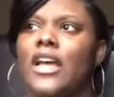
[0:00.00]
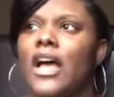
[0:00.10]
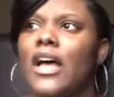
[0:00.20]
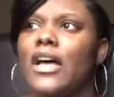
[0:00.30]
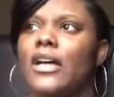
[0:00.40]

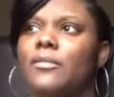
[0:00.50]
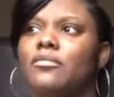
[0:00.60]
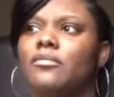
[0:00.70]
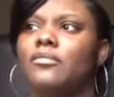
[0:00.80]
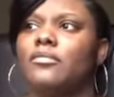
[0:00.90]

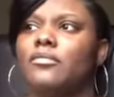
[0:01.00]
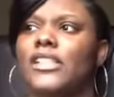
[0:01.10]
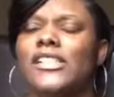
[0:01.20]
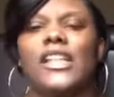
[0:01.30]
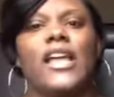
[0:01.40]
um,
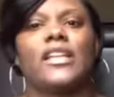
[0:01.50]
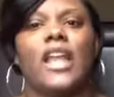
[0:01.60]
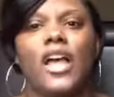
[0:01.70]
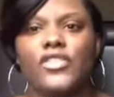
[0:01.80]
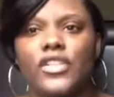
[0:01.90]
it's like
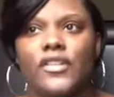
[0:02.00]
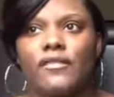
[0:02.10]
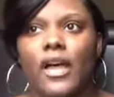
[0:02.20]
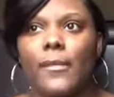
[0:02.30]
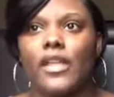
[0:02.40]
nausea and
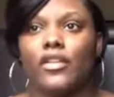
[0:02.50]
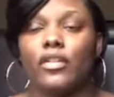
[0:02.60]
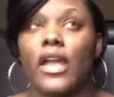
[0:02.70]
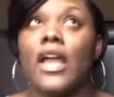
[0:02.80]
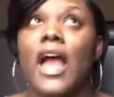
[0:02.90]
vomiting.
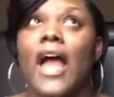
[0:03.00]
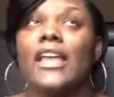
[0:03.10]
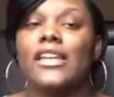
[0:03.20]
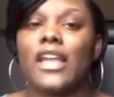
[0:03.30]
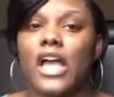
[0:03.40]
I
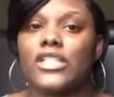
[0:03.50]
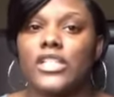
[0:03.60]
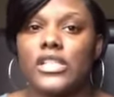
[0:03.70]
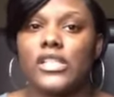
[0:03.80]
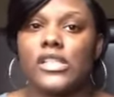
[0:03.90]
get
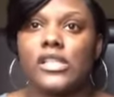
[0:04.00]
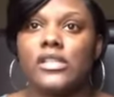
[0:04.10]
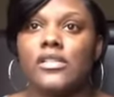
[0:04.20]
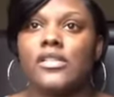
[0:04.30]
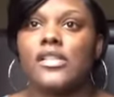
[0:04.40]
nauseous
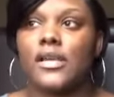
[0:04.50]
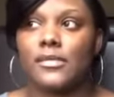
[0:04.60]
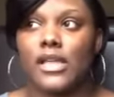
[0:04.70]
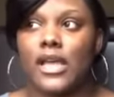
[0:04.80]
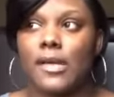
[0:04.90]

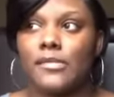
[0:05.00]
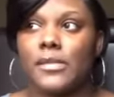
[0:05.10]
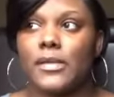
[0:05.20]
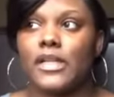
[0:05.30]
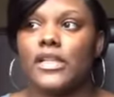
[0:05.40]
sometimes,
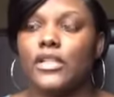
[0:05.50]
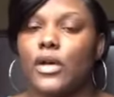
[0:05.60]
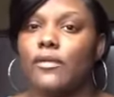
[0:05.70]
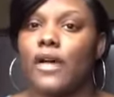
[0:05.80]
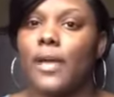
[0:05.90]
but
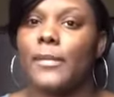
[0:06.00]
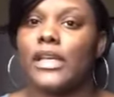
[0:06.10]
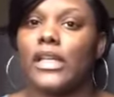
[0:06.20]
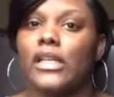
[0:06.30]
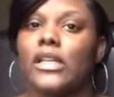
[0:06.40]
no
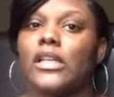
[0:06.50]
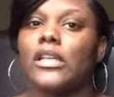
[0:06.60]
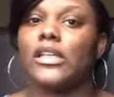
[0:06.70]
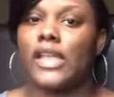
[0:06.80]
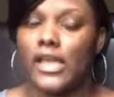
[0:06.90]
vomiting
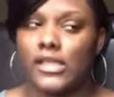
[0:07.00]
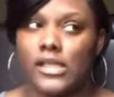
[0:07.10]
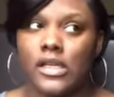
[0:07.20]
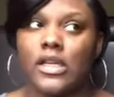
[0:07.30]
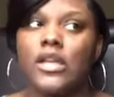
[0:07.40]
yet.
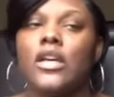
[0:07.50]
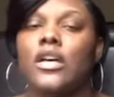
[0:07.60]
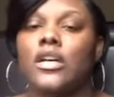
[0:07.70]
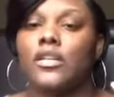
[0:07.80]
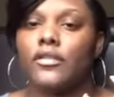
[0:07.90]

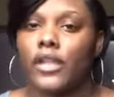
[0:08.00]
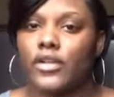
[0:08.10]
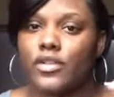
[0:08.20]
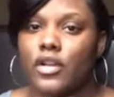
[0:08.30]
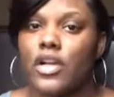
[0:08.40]

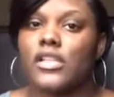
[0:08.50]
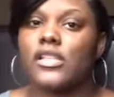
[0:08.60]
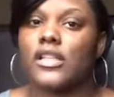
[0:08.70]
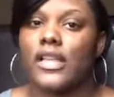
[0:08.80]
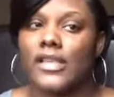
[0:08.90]
Fingers crossed
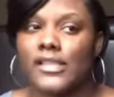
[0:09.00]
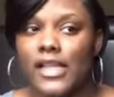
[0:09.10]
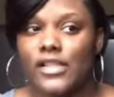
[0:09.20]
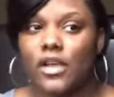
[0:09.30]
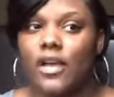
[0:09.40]
that that
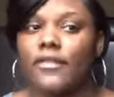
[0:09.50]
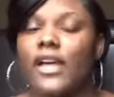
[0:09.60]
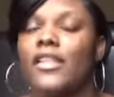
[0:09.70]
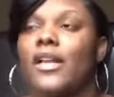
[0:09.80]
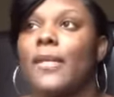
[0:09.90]
stays off.
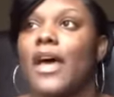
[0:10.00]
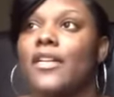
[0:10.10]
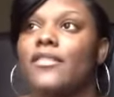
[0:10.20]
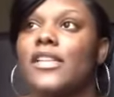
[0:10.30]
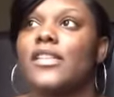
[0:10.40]
Now that I'm out
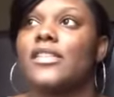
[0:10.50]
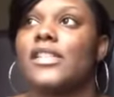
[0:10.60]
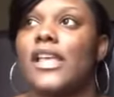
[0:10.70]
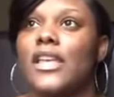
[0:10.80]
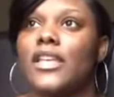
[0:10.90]
of the
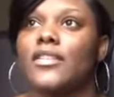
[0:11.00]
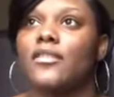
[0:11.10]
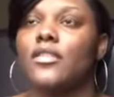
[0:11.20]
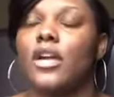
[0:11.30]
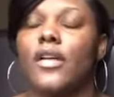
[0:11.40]

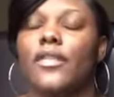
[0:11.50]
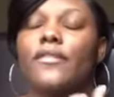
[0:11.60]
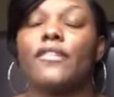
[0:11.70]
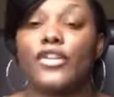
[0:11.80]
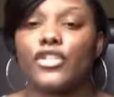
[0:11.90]
second or the
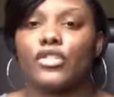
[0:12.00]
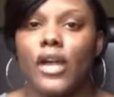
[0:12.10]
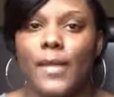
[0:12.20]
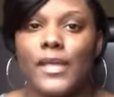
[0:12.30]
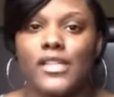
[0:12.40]
first
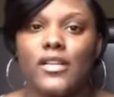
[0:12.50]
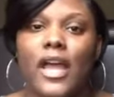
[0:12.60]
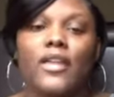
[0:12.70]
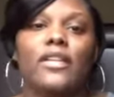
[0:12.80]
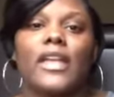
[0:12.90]
trimester,
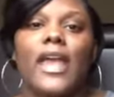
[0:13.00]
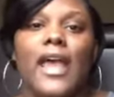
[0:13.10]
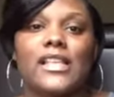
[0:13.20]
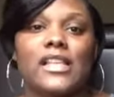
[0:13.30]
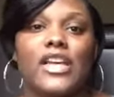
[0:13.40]
I don't get
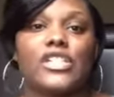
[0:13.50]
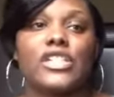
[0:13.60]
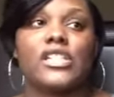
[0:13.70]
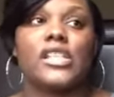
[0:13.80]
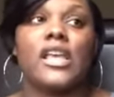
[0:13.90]
as
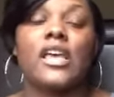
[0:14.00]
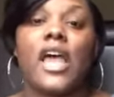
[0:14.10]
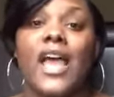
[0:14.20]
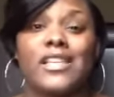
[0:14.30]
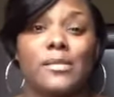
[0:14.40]
nauseous
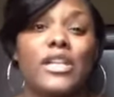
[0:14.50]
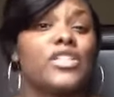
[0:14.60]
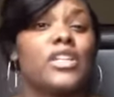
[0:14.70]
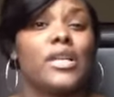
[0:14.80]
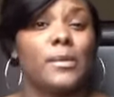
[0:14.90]
as
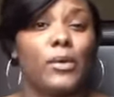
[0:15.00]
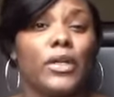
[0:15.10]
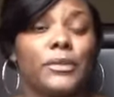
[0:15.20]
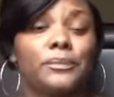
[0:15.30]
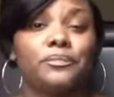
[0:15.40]
much
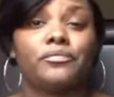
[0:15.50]
anymore,